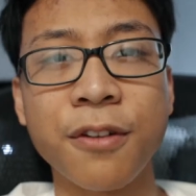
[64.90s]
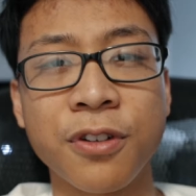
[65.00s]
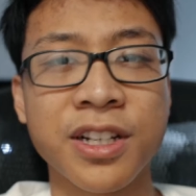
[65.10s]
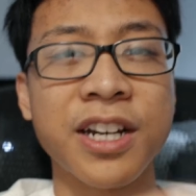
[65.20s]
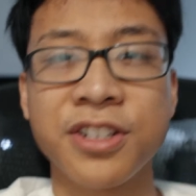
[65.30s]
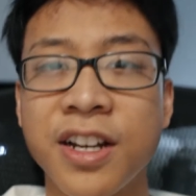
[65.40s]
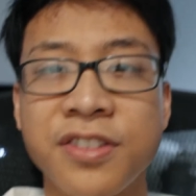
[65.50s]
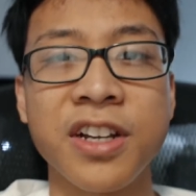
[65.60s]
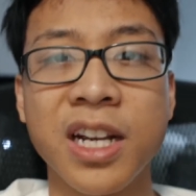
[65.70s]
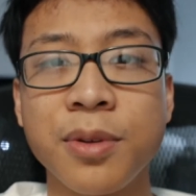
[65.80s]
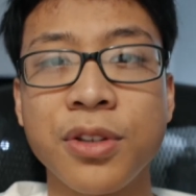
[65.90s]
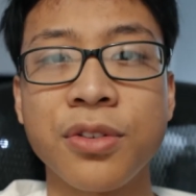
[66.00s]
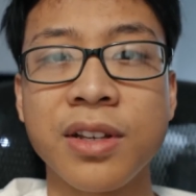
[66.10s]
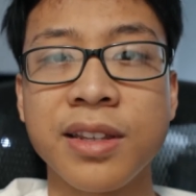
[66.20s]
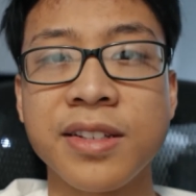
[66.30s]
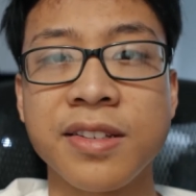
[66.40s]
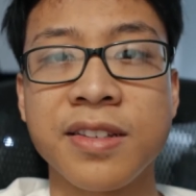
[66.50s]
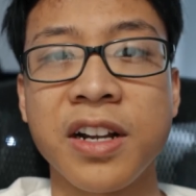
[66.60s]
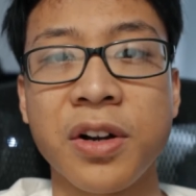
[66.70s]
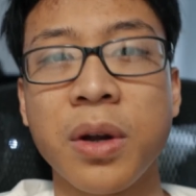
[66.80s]
And for tight shots, you gotta be using
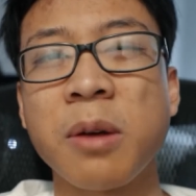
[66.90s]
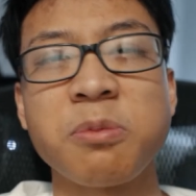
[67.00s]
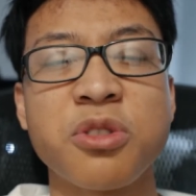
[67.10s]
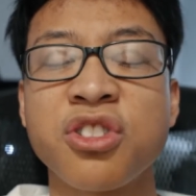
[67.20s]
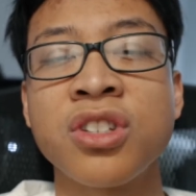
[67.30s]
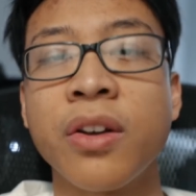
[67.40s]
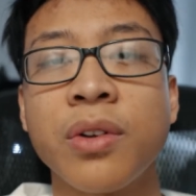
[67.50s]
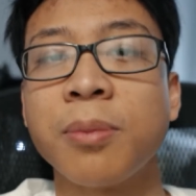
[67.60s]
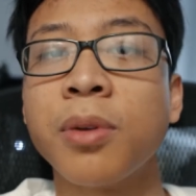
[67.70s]
lenses that are around 70